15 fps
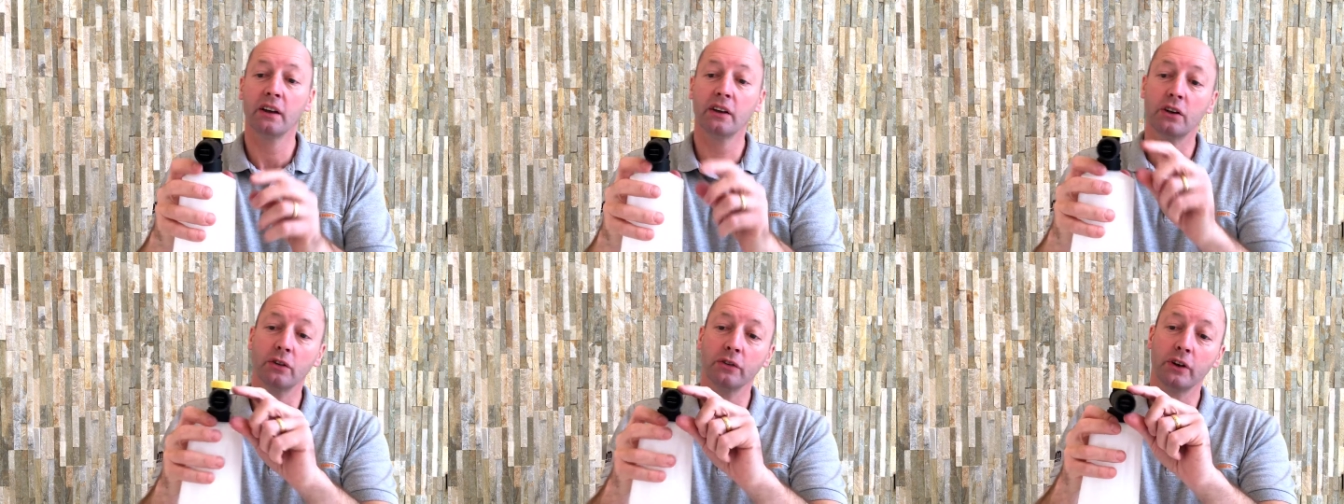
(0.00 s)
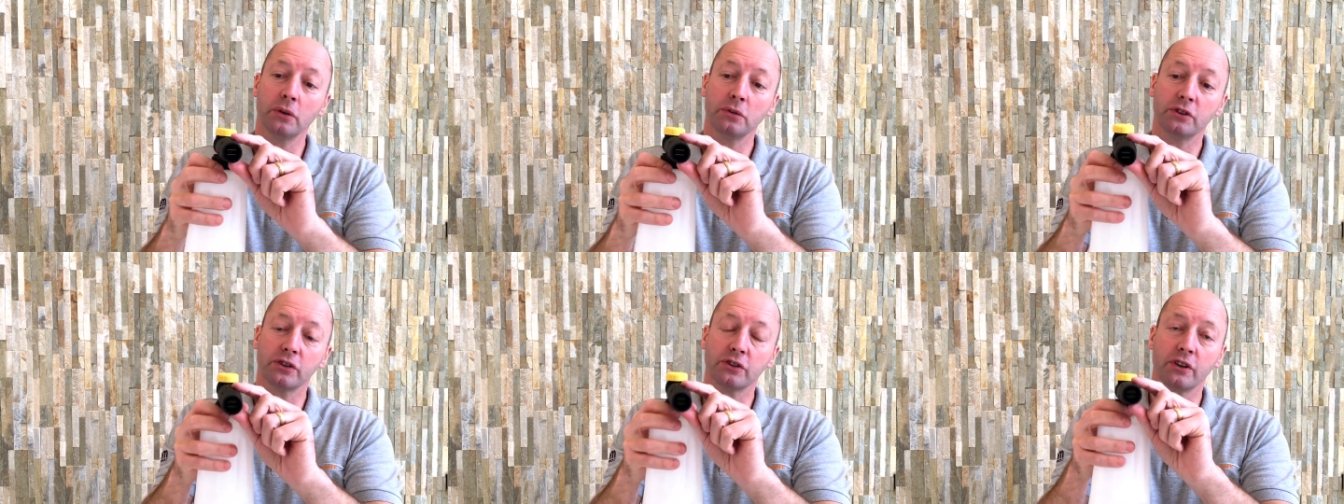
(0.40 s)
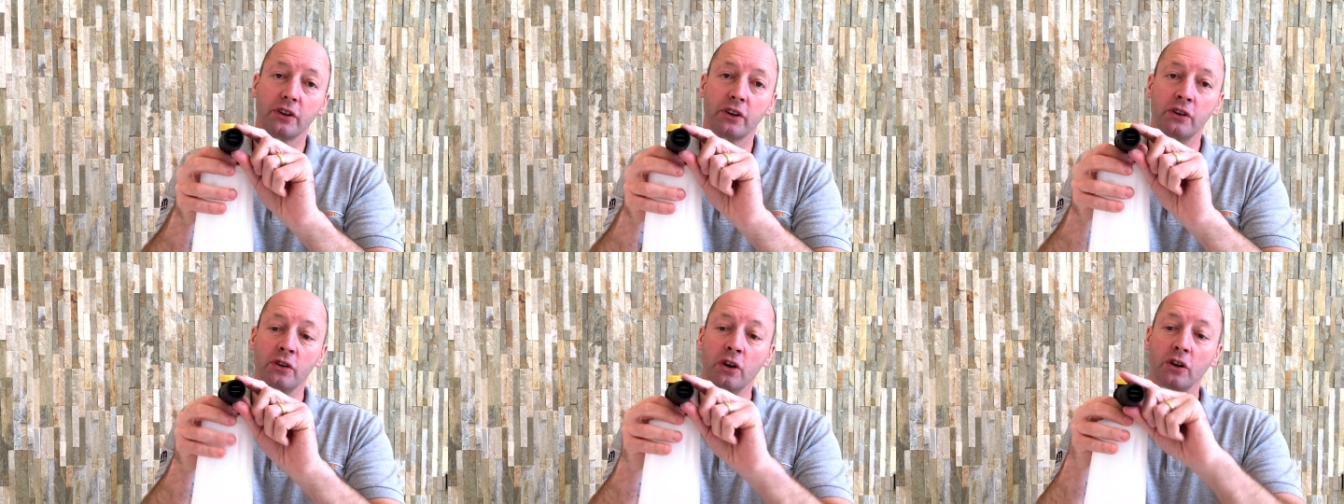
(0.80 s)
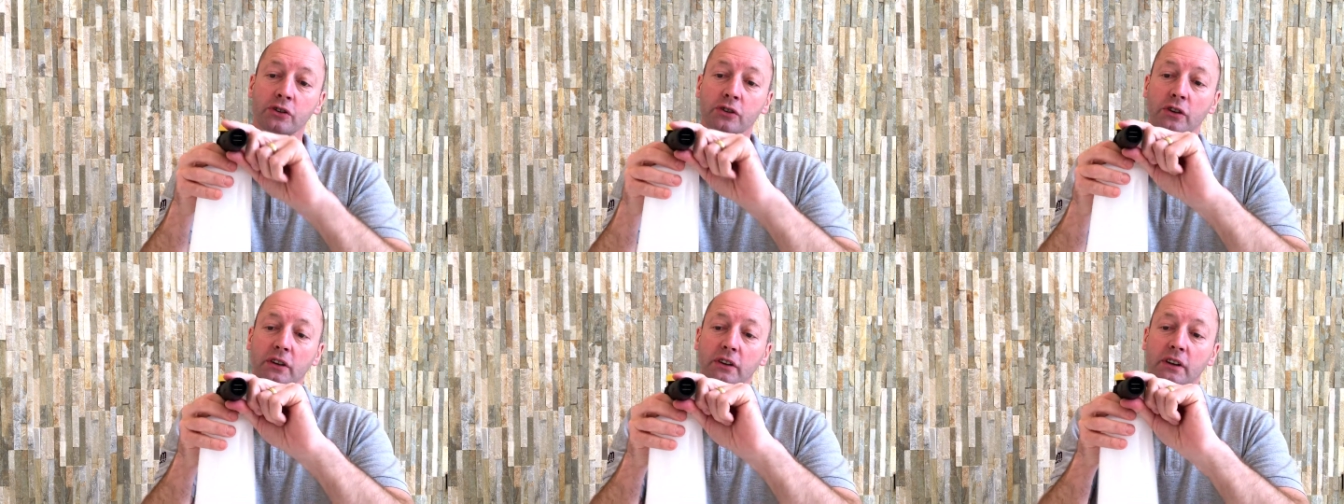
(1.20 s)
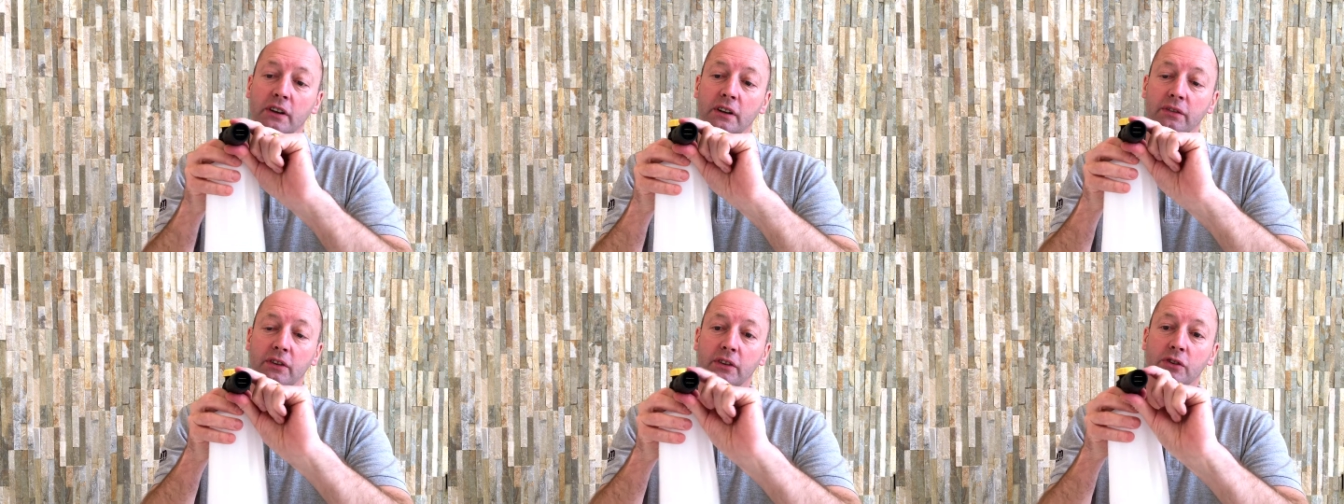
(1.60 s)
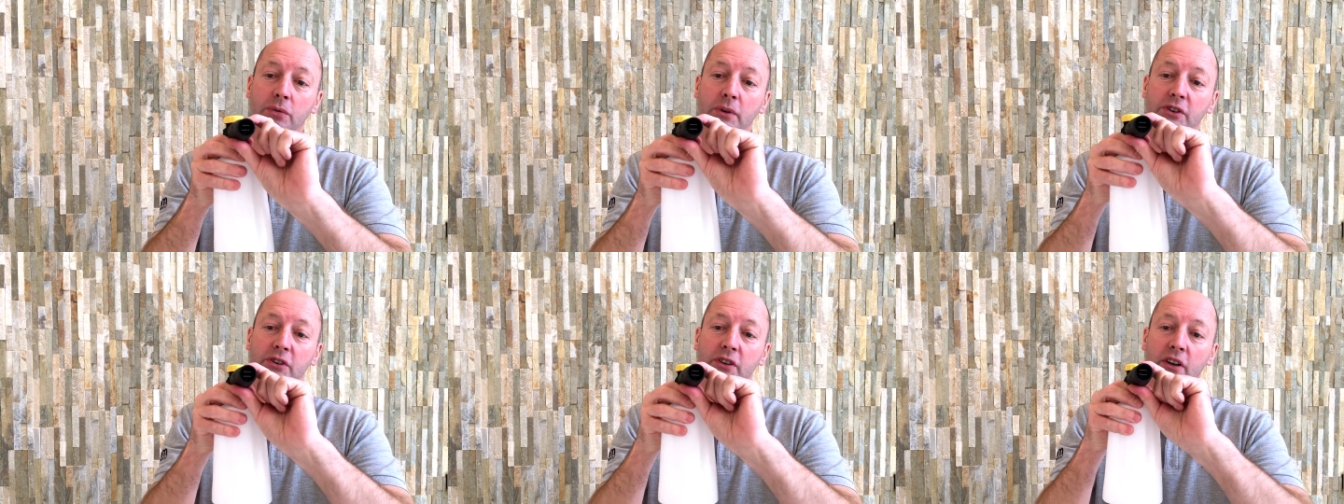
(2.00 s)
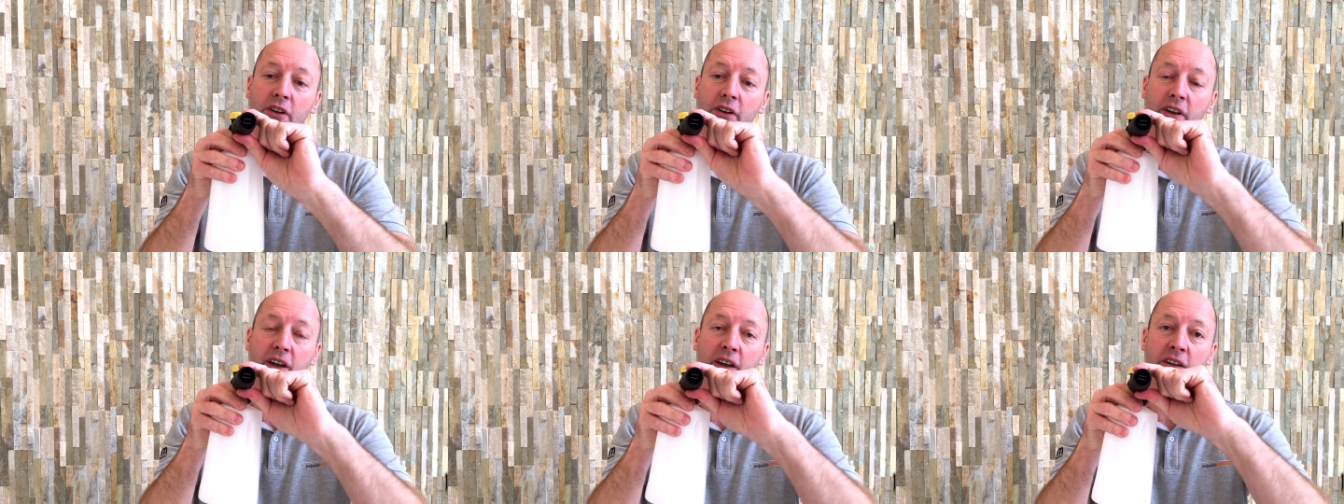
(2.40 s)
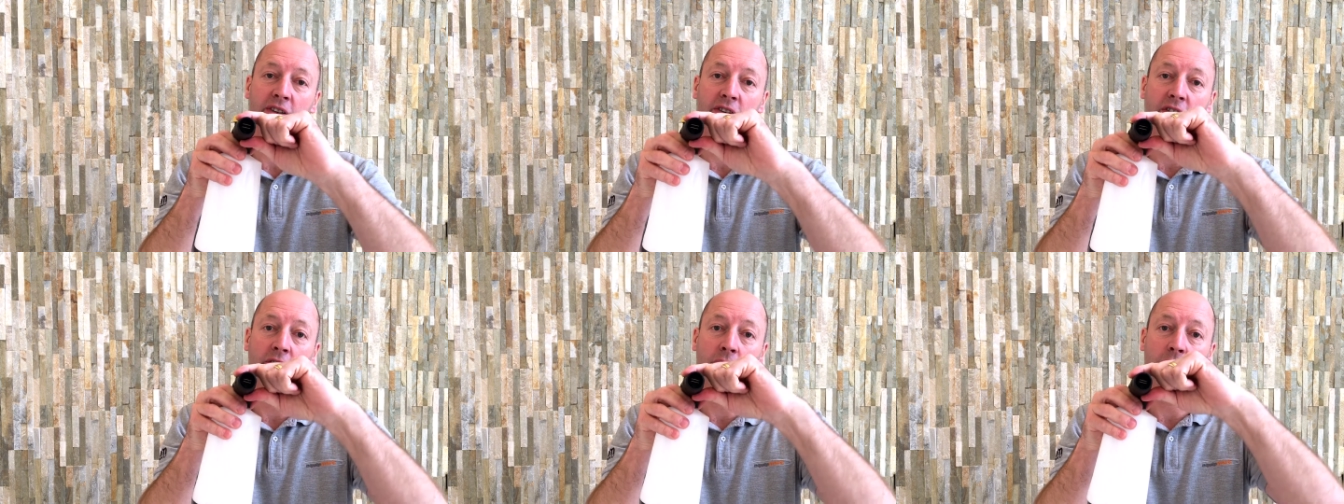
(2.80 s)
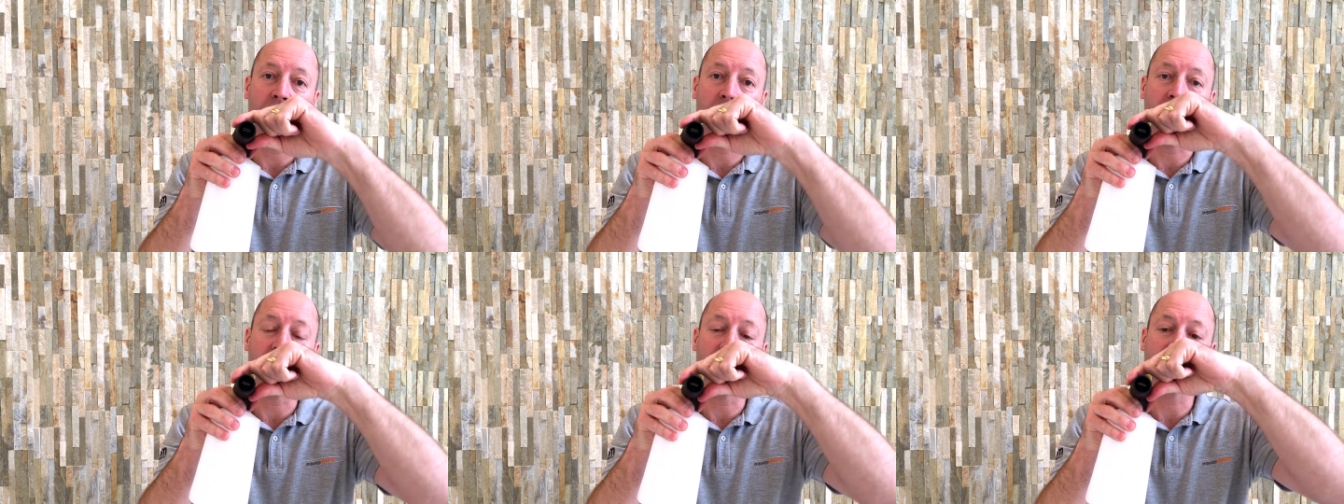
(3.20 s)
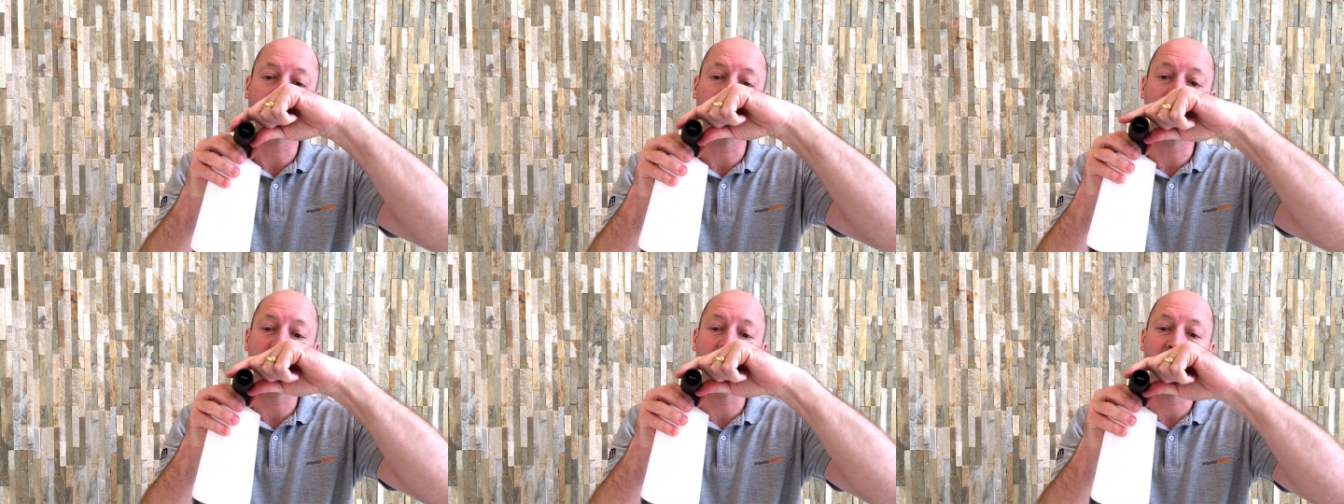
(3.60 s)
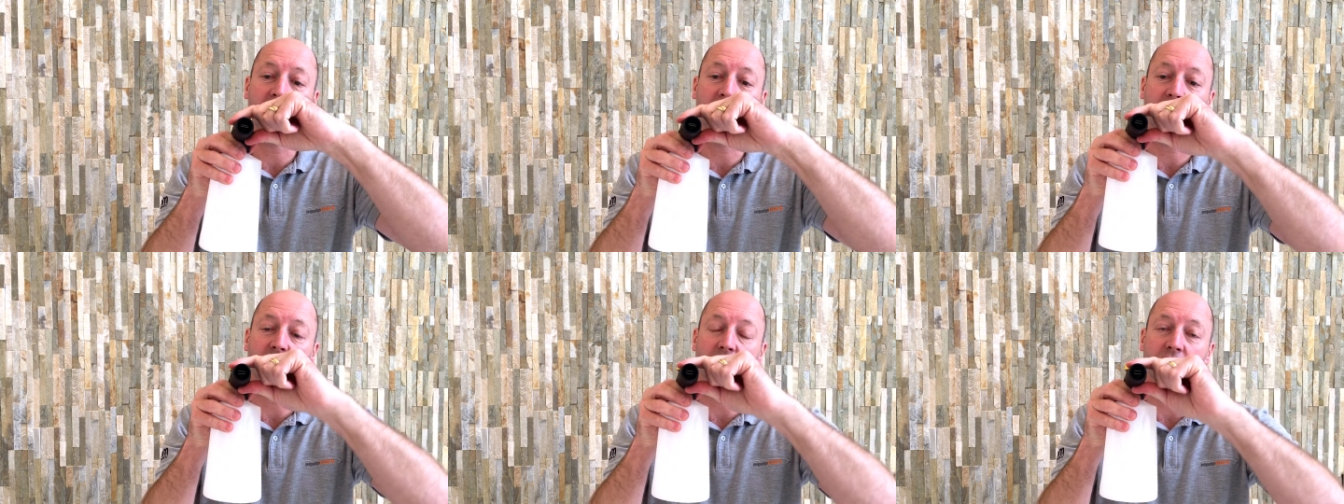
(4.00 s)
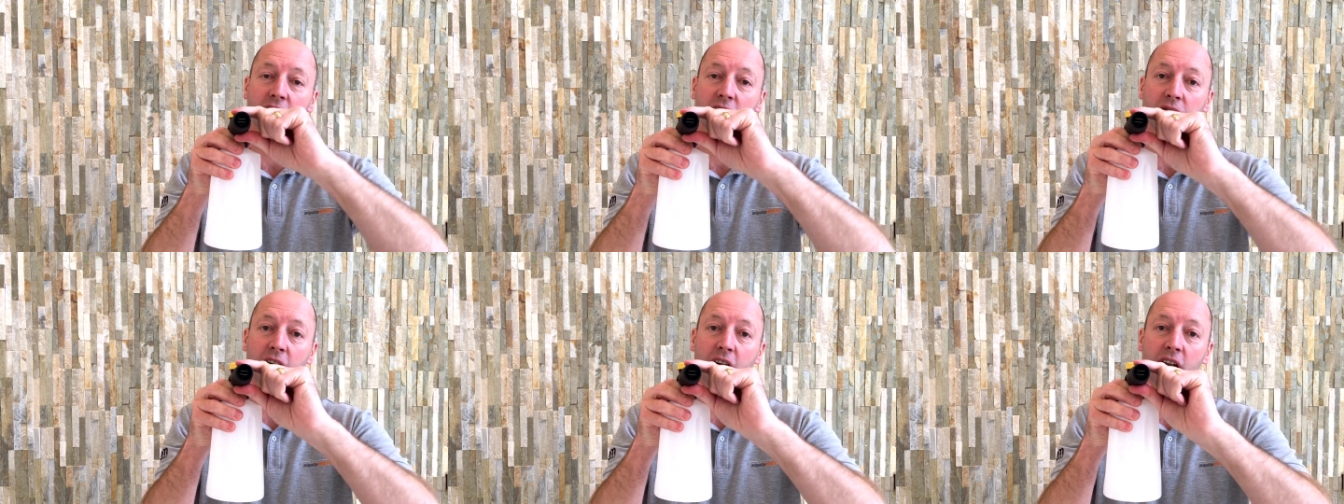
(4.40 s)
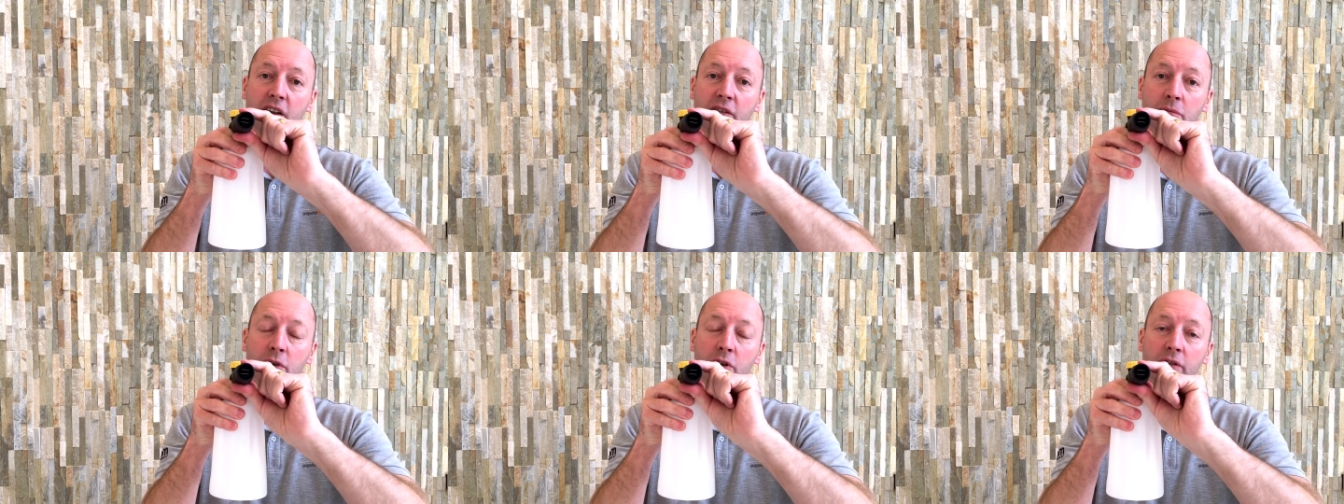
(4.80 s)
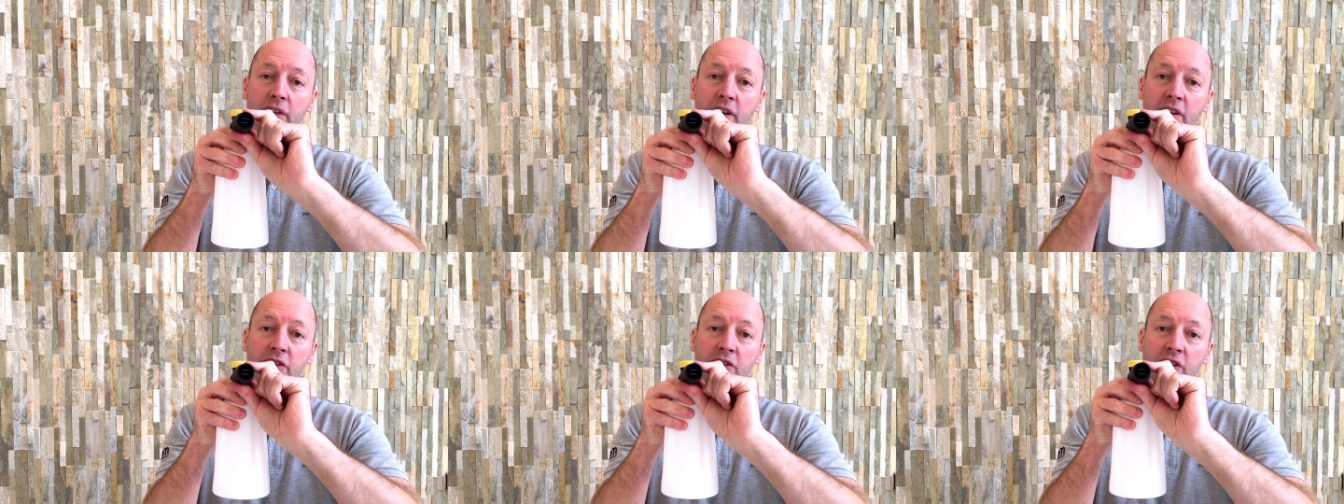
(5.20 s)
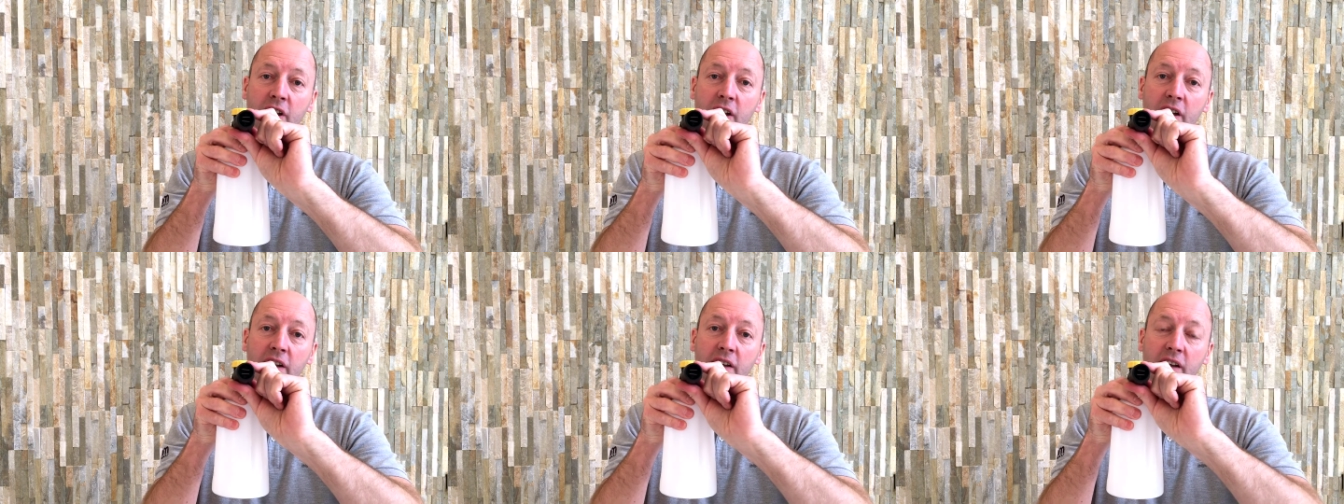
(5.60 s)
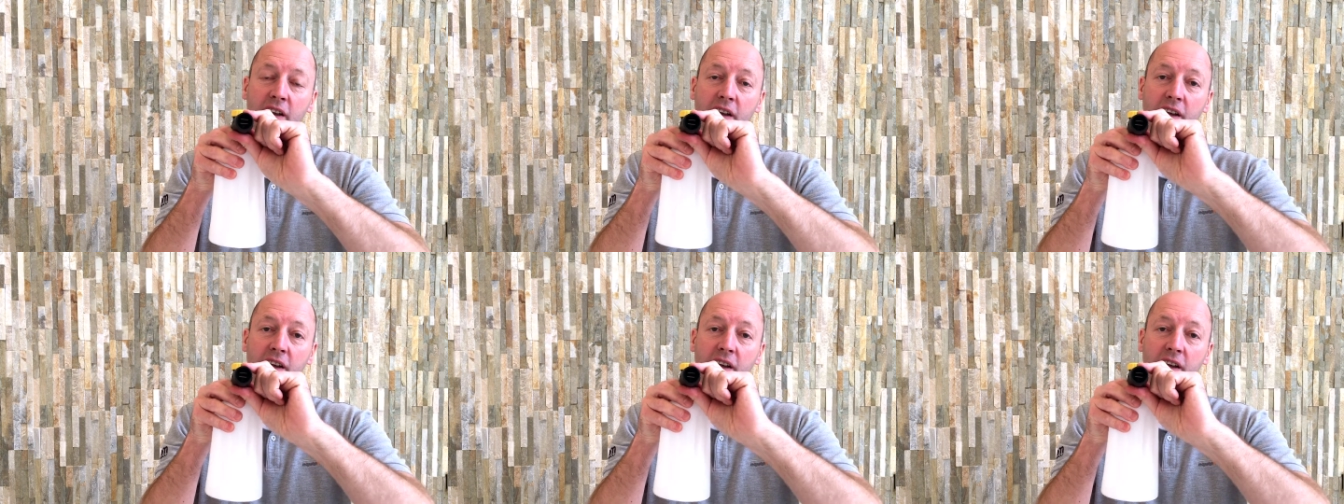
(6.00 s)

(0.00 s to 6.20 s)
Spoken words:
You'll notice that the nozzle, if you twist it on the end, I don't know whether you can see there, you can see the valve moving inside.